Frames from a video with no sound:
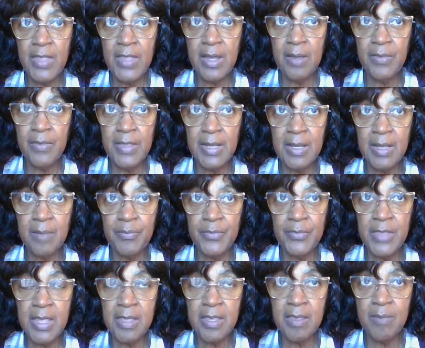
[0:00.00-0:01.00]
now that I'm
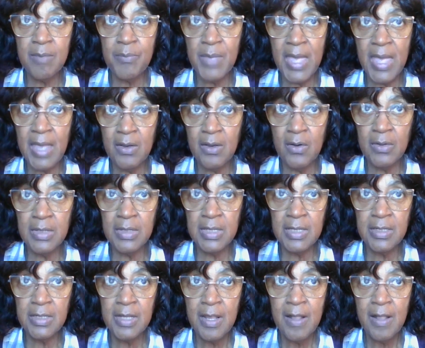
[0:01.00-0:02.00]
thinking back on
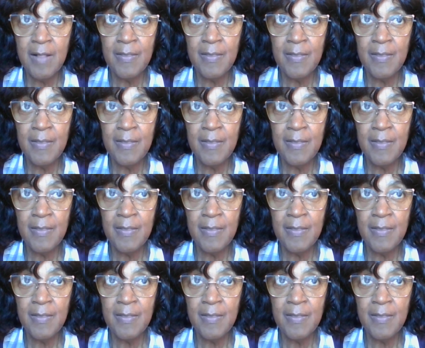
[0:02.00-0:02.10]
it